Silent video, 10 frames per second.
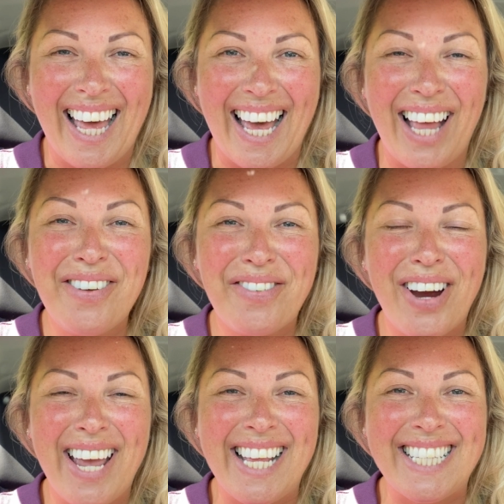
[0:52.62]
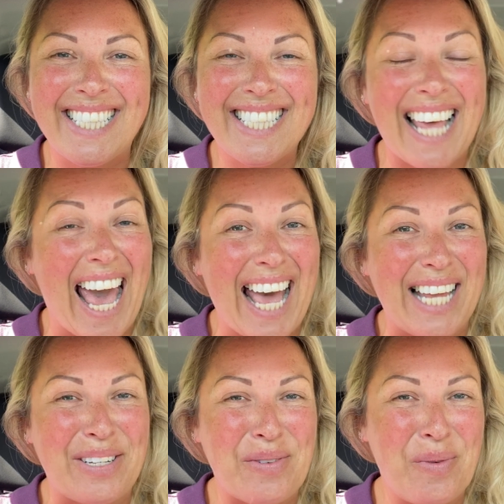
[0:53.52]
Hello friends
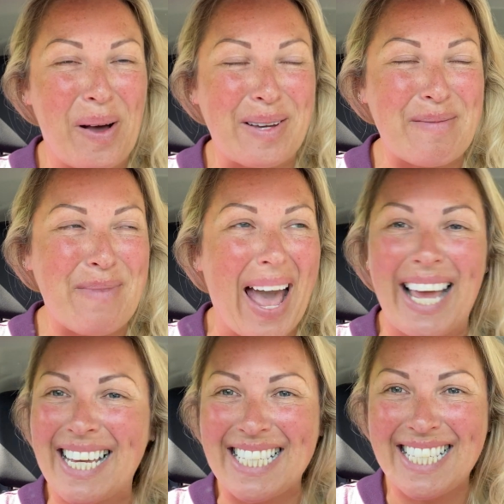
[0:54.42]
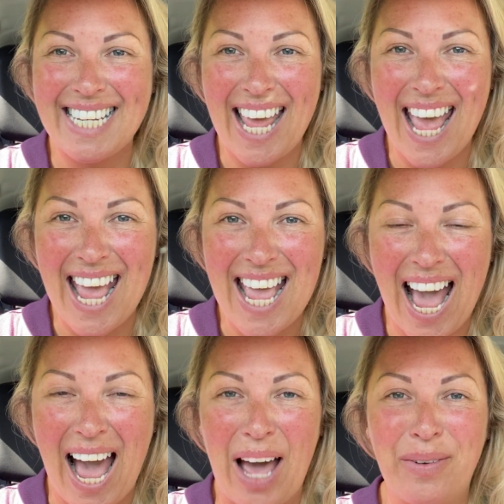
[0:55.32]
and welcome back. Today
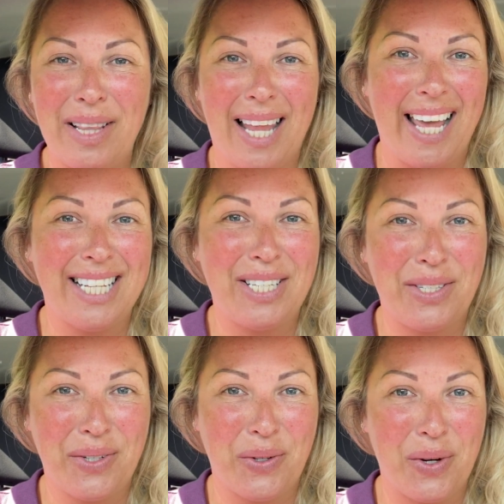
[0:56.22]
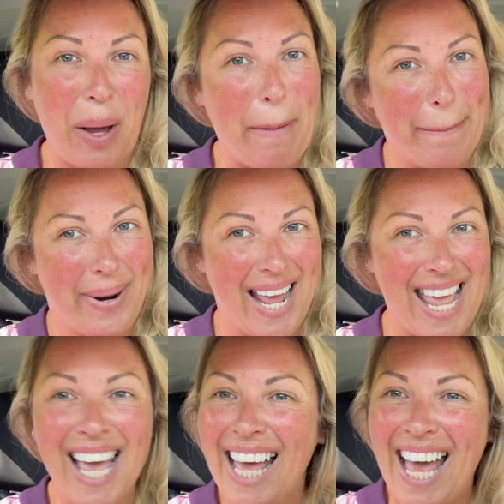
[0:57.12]
I would like to talk
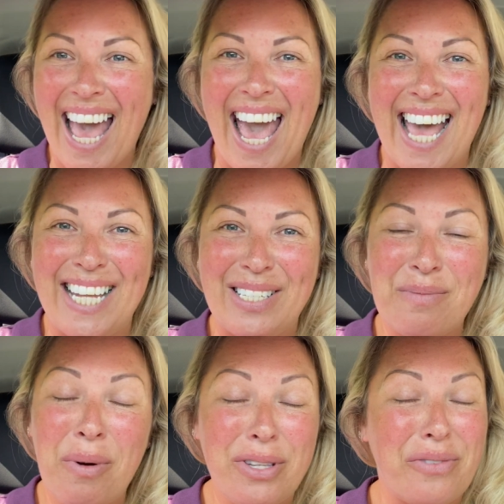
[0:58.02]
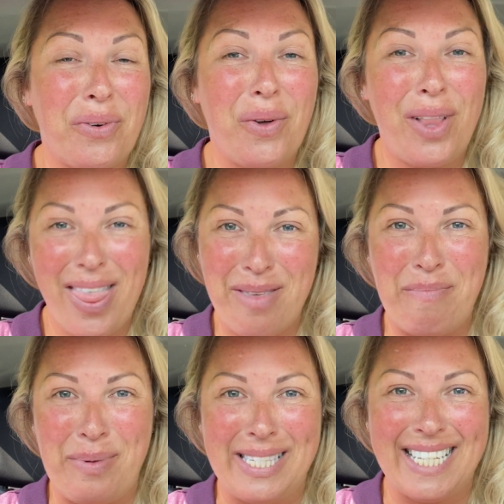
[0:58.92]
money and most of all the
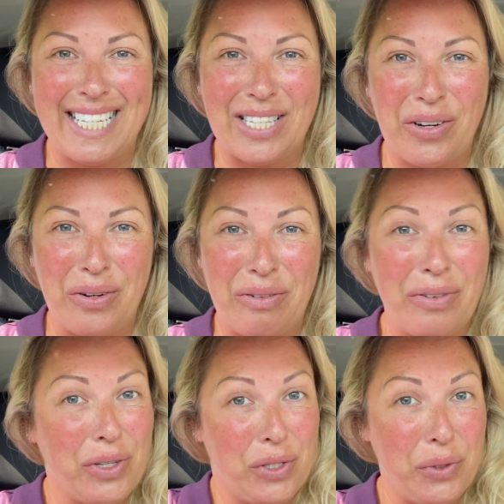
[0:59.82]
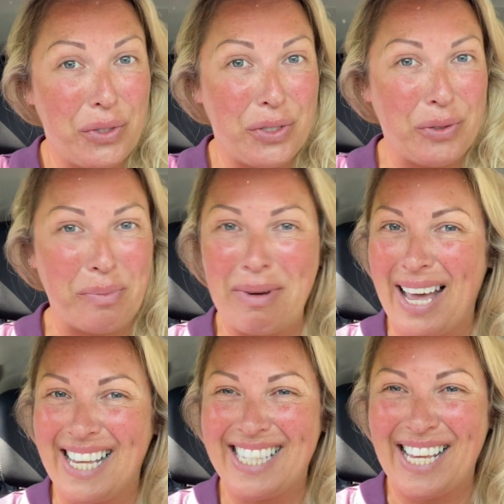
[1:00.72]
business of YouTube,
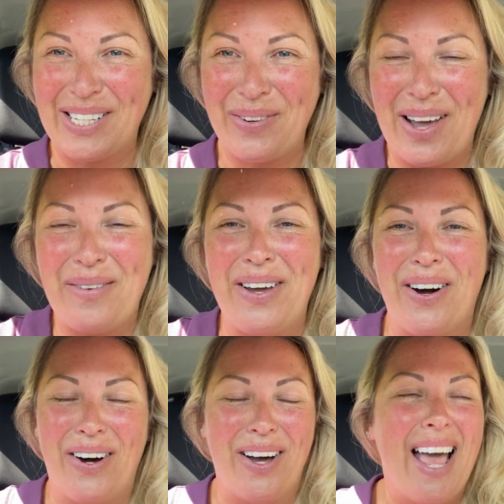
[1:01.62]
as that's where we are.